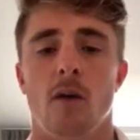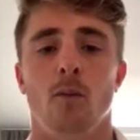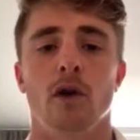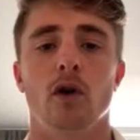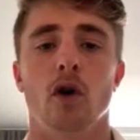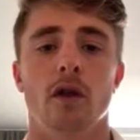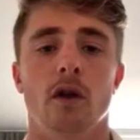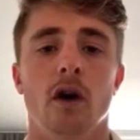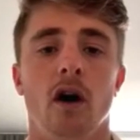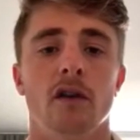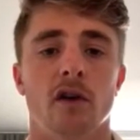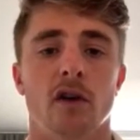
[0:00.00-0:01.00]
we've got
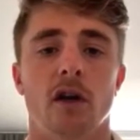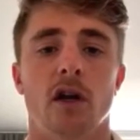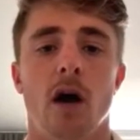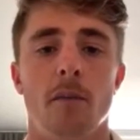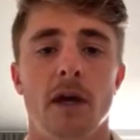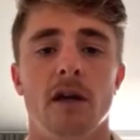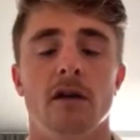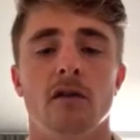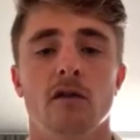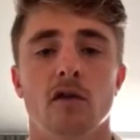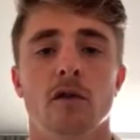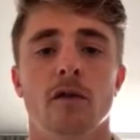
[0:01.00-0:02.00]
guys that can come in
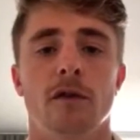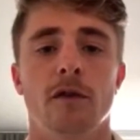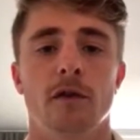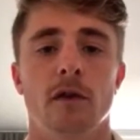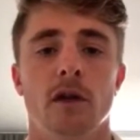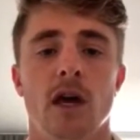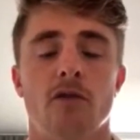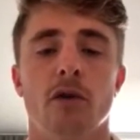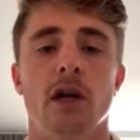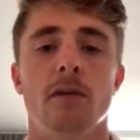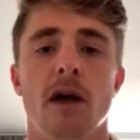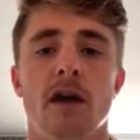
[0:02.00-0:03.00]
and sort of, yeah,
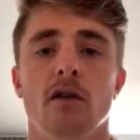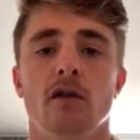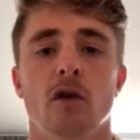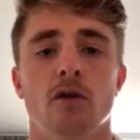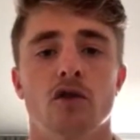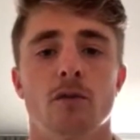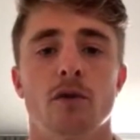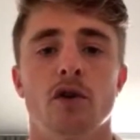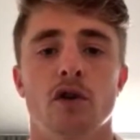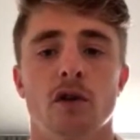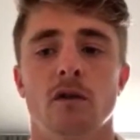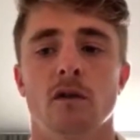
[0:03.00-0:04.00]
really make those
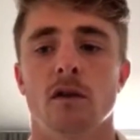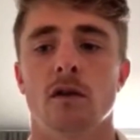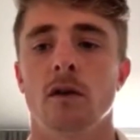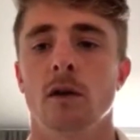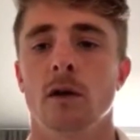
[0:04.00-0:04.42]
contributions. And